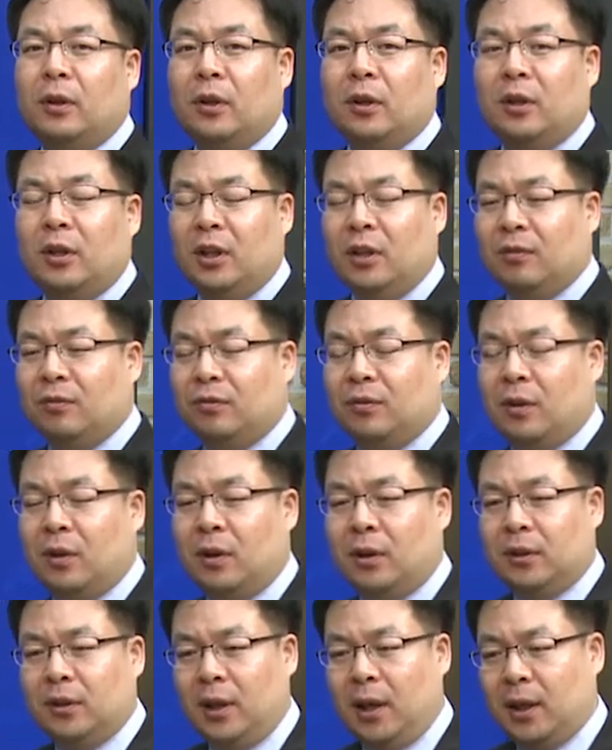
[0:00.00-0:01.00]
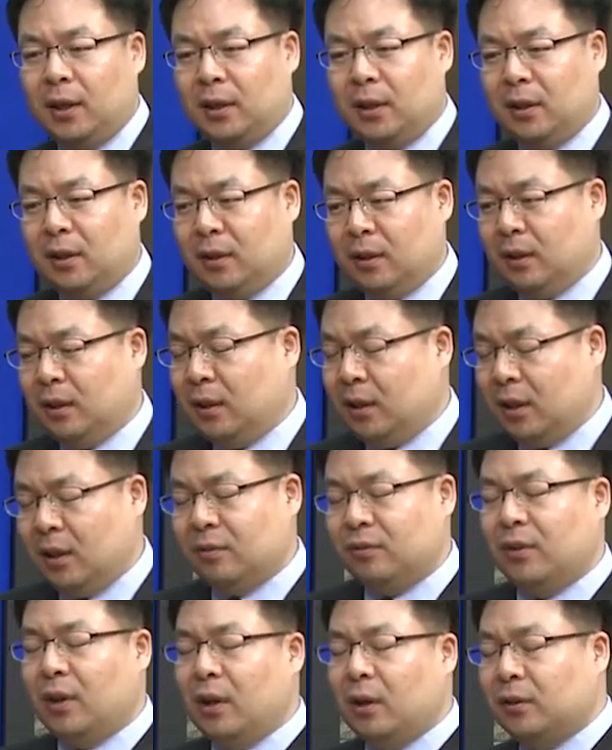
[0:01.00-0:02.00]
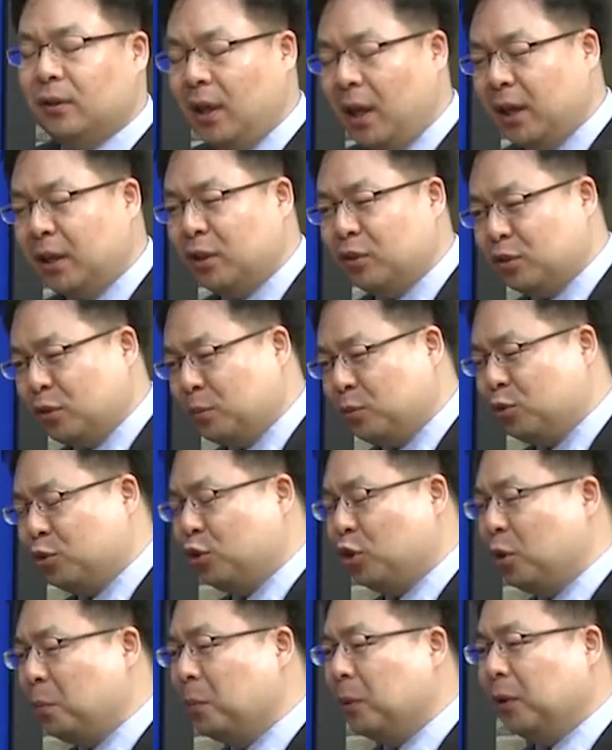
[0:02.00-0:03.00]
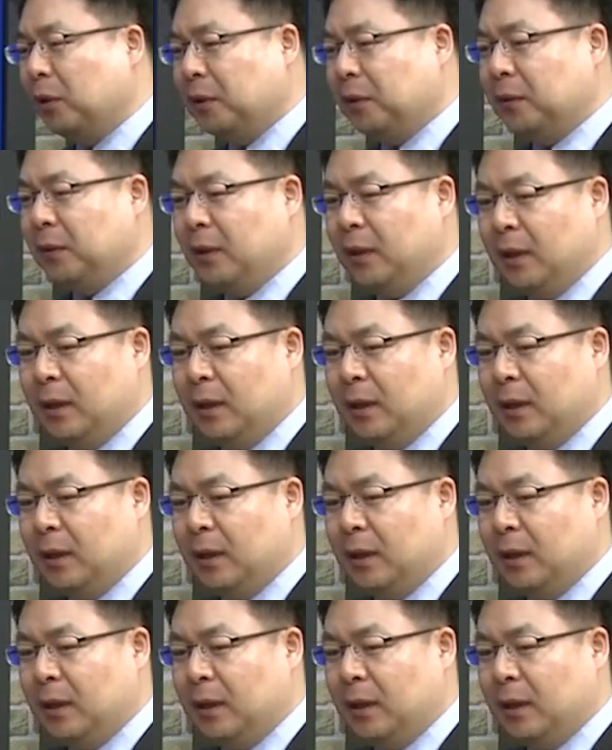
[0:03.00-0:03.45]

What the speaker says: If they are taking some stimulant,